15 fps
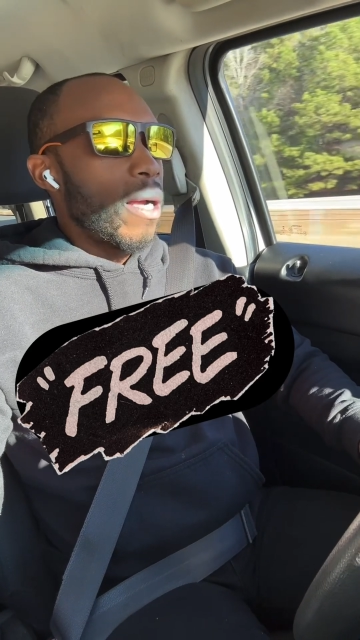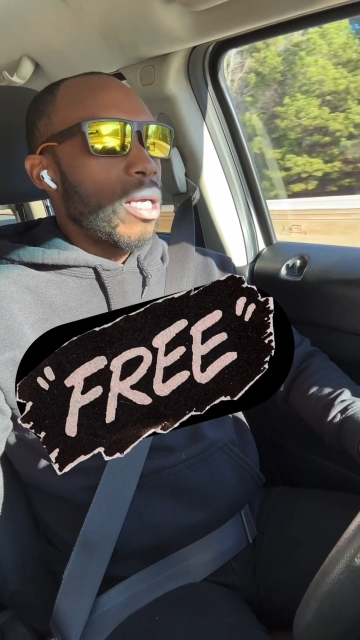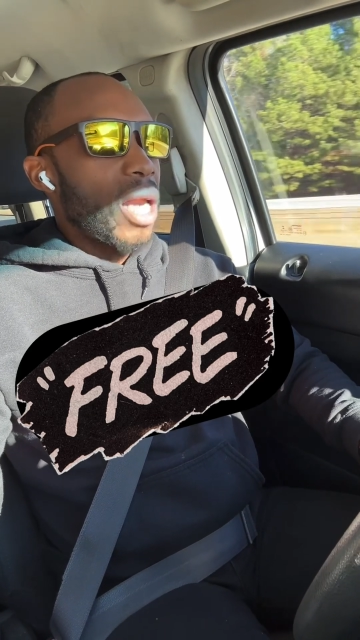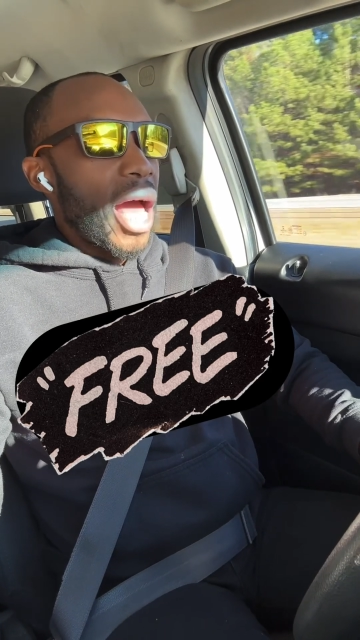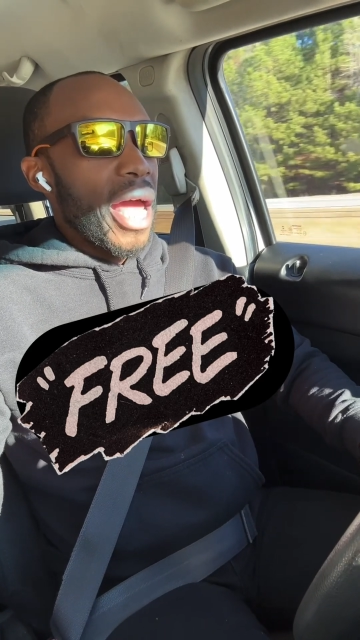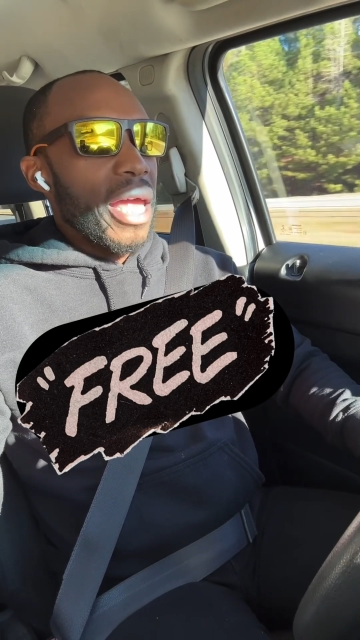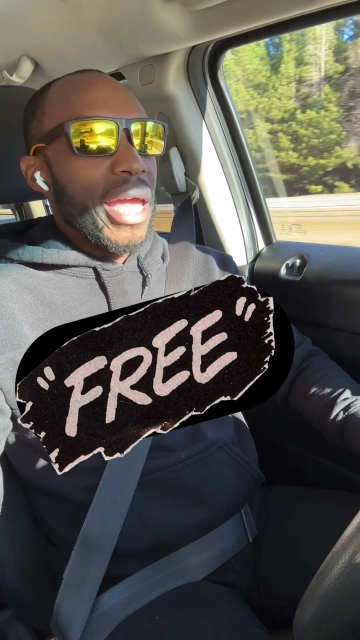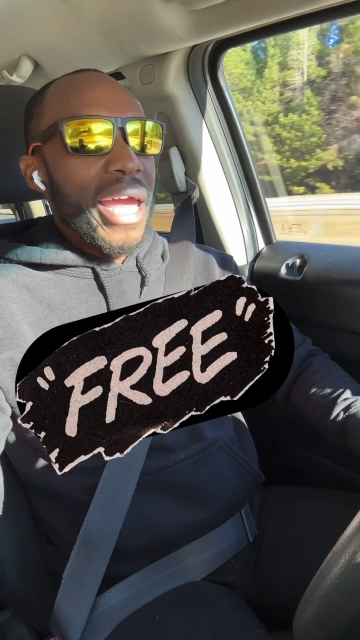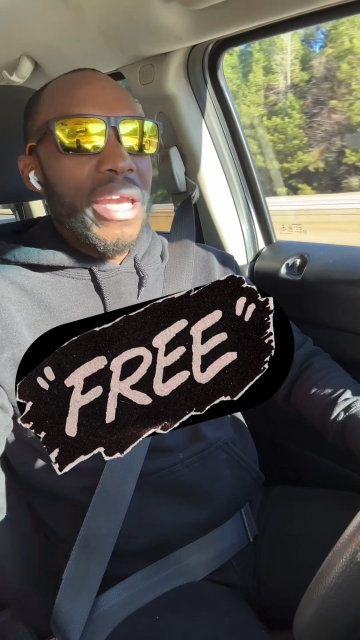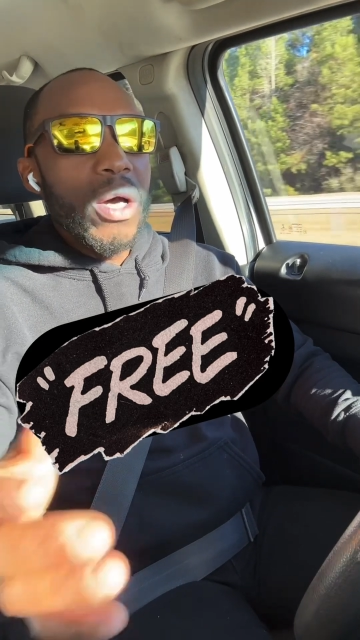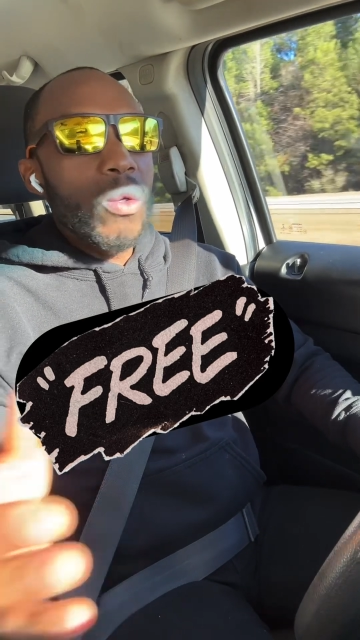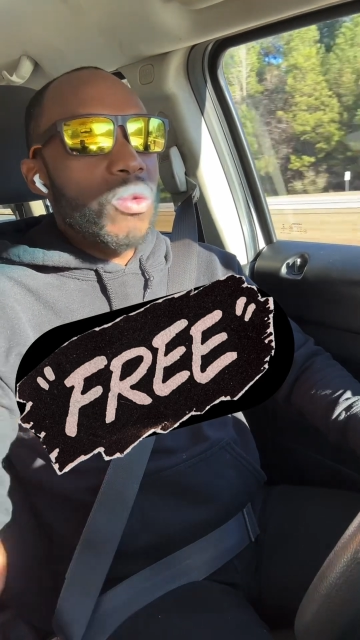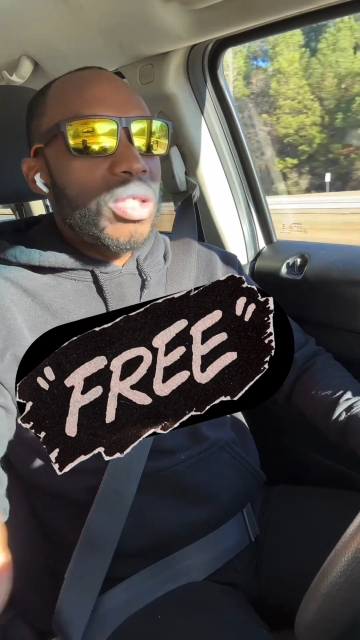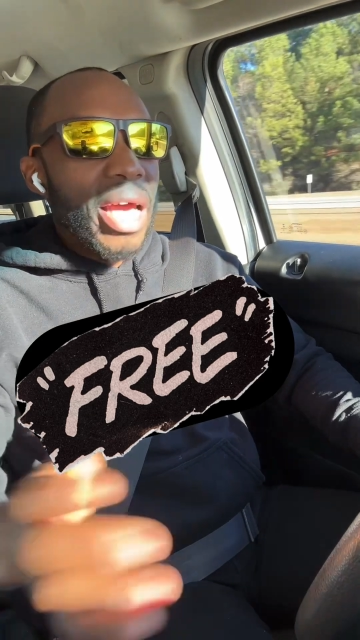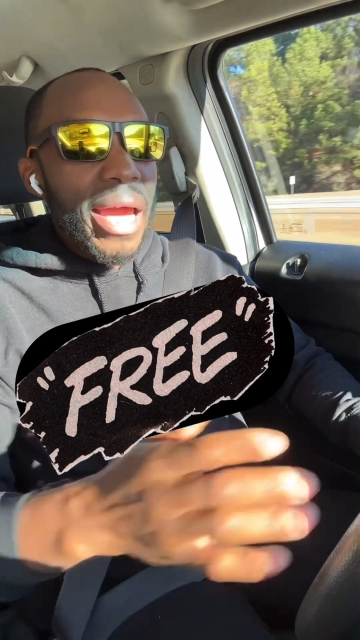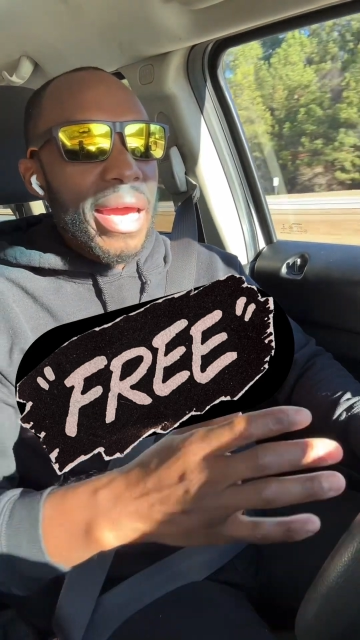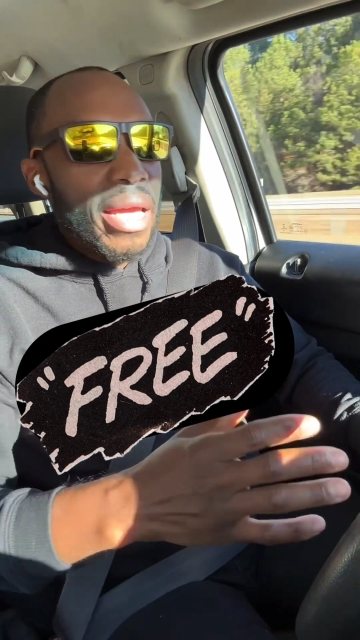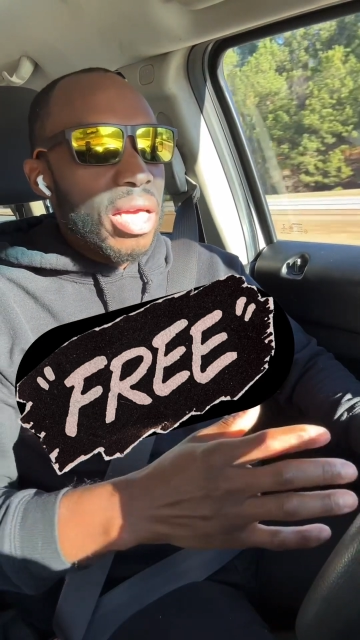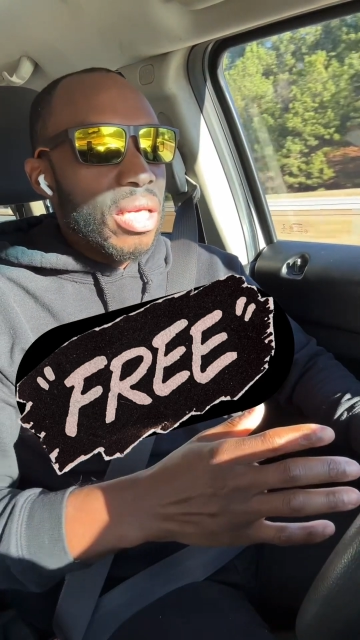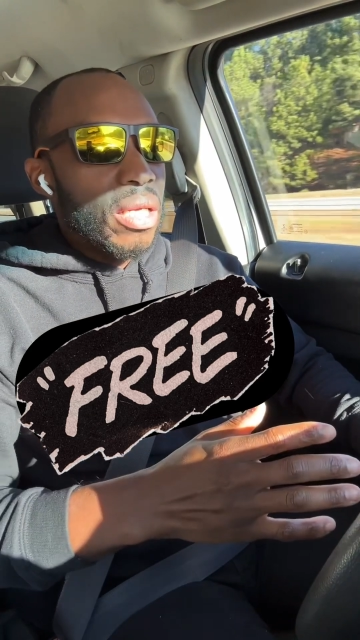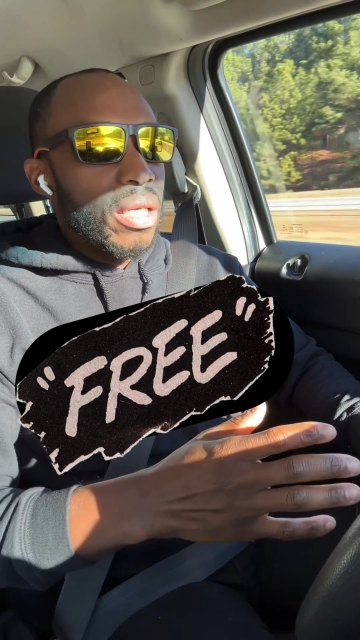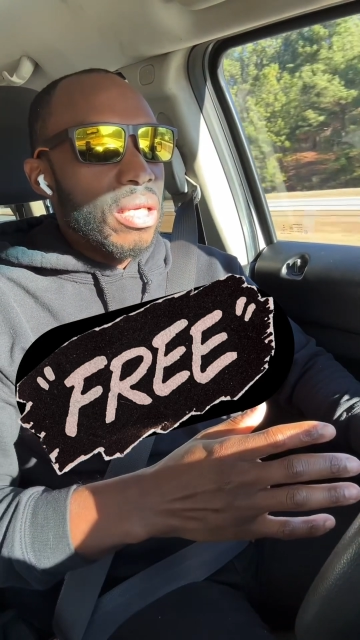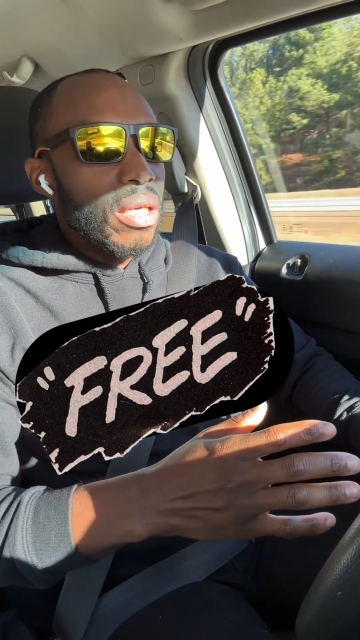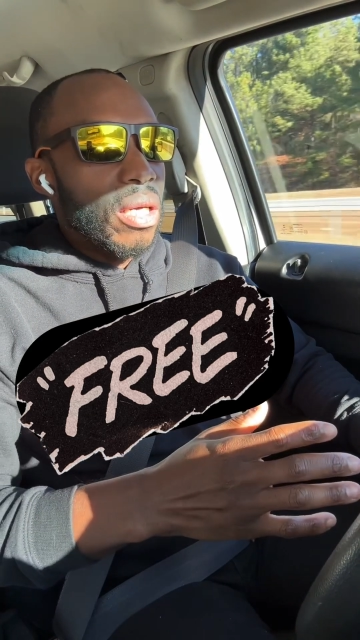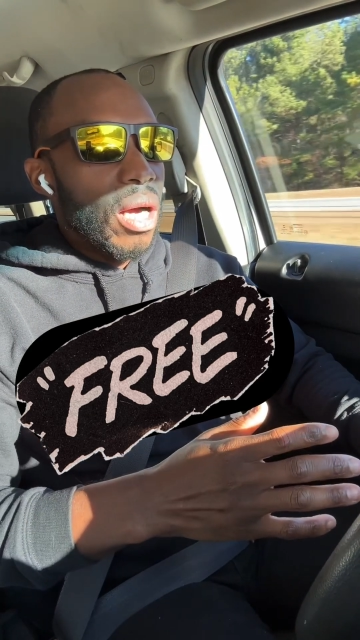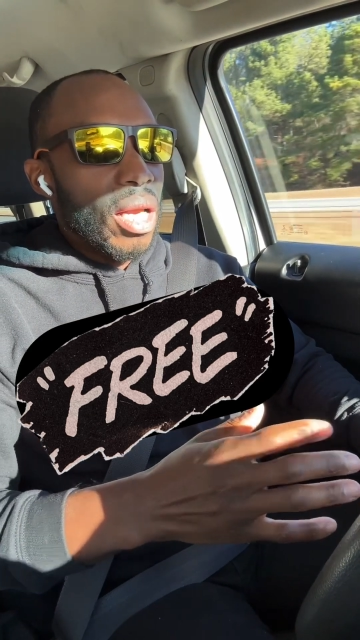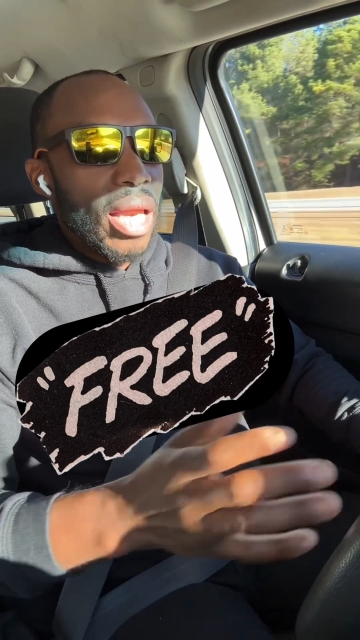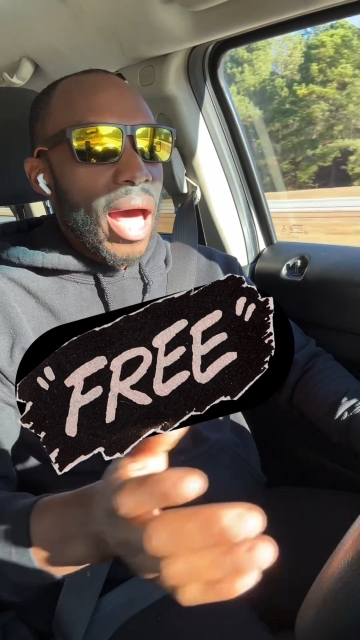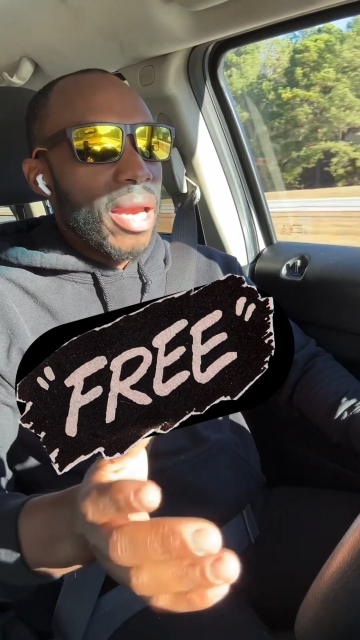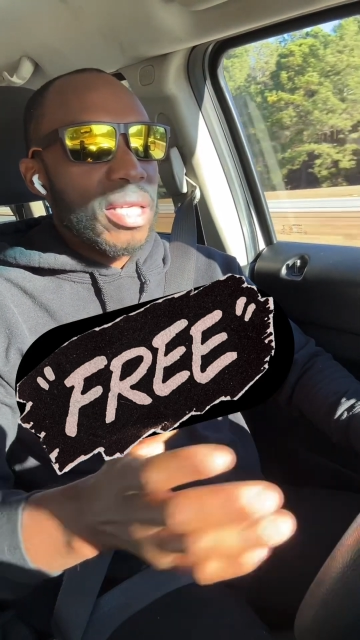Like it don't take
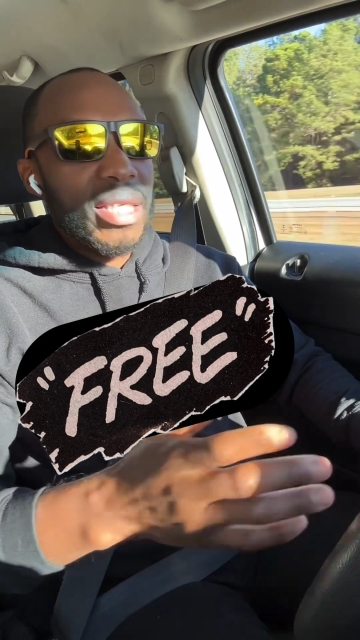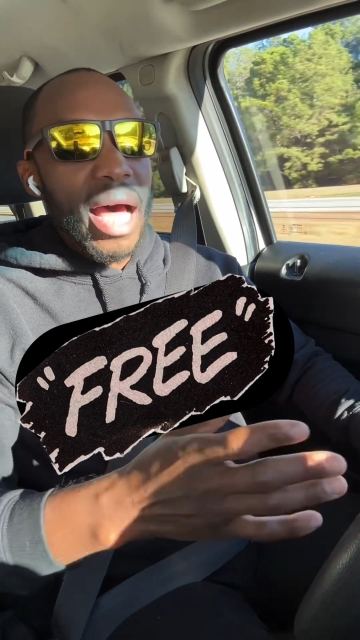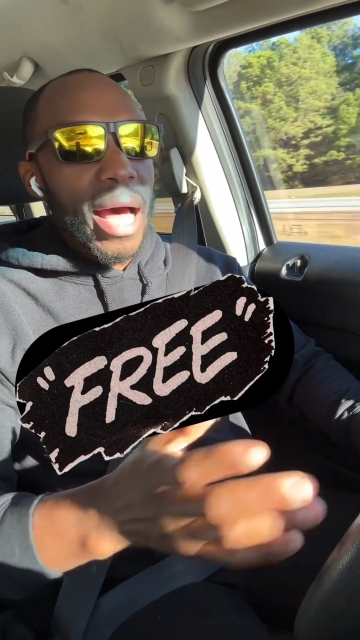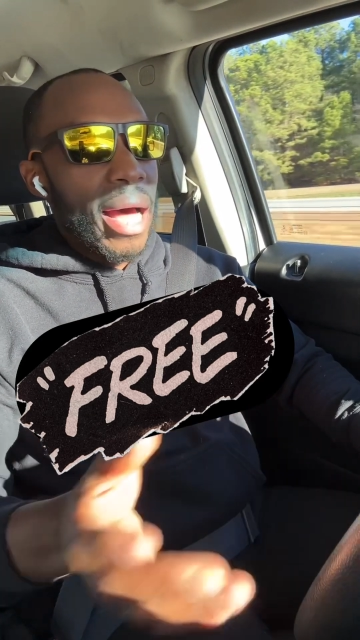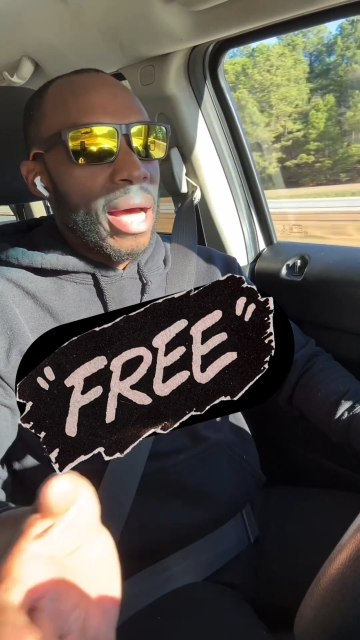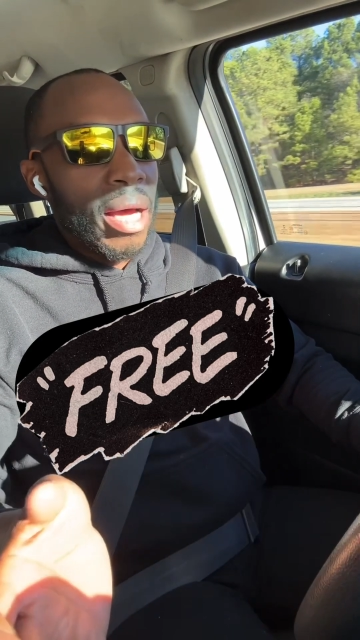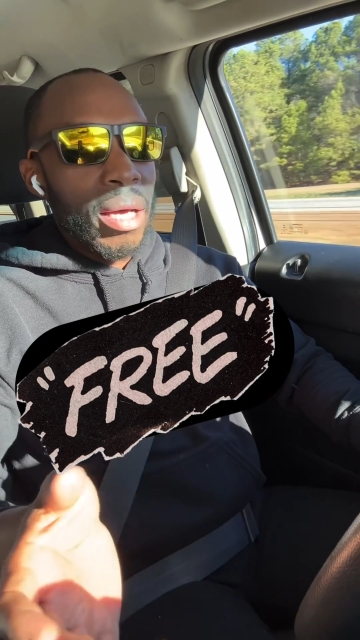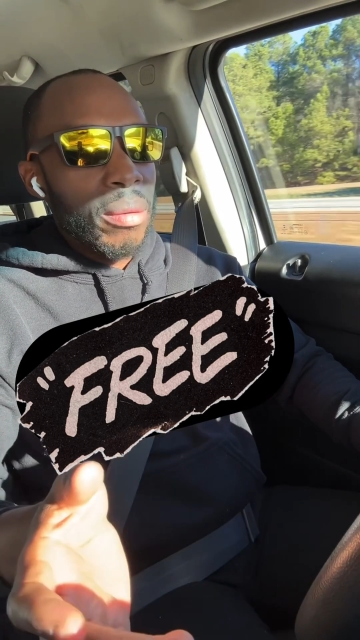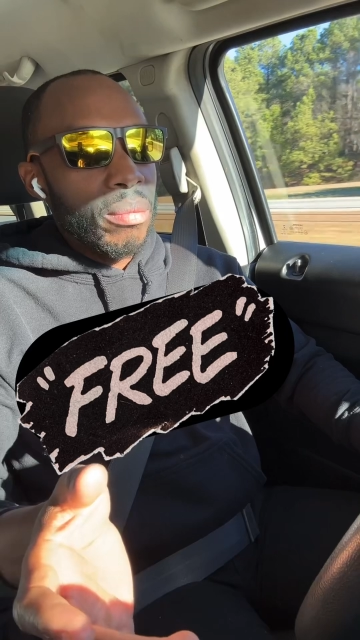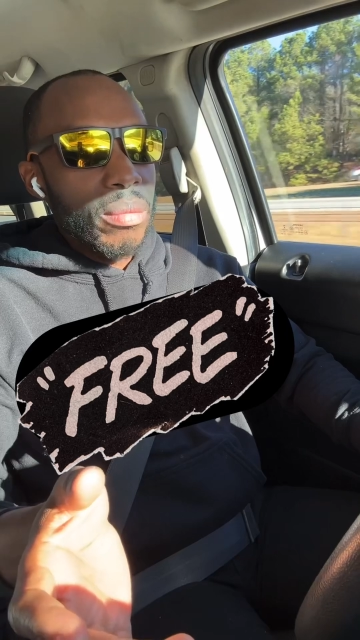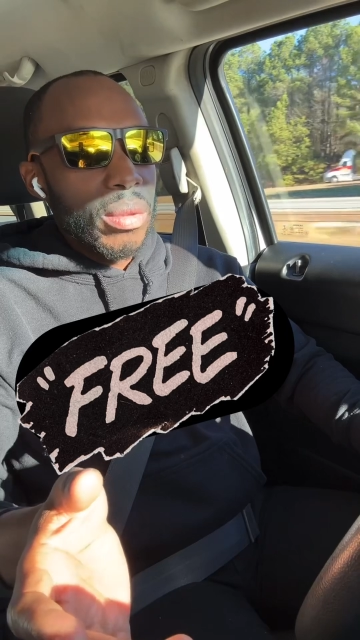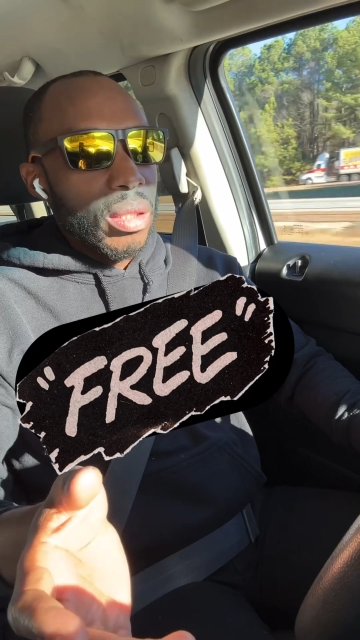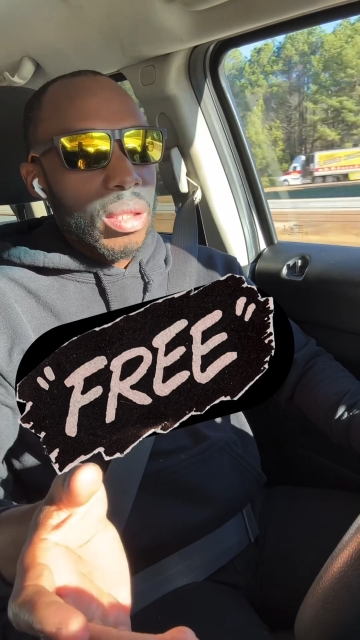a lot of time